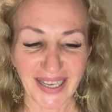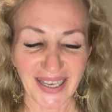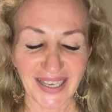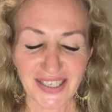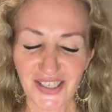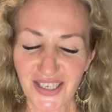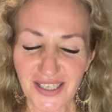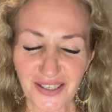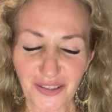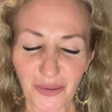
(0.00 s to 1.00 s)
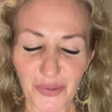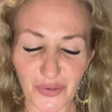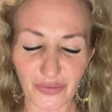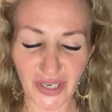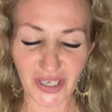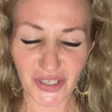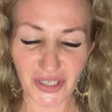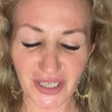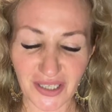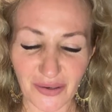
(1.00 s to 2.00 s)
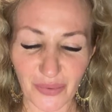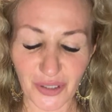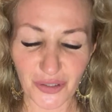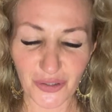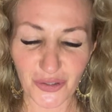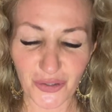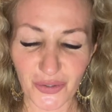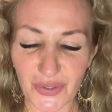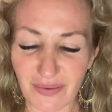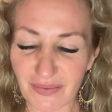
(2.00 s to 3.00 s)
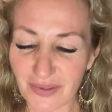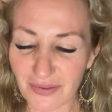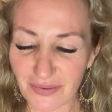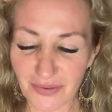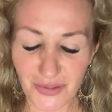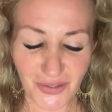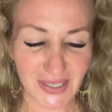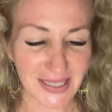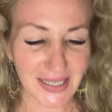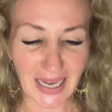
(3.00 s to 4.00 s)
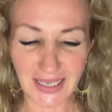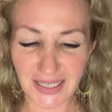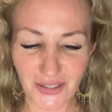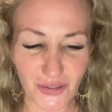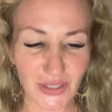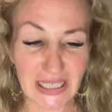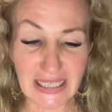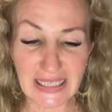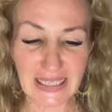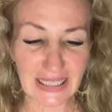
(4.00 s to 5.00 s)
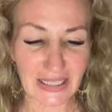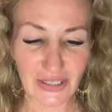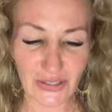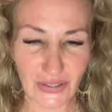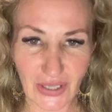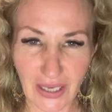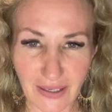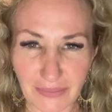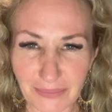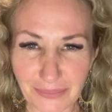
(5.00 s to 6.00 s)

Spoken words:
It's just an observation that I want you to study, to dig into, like,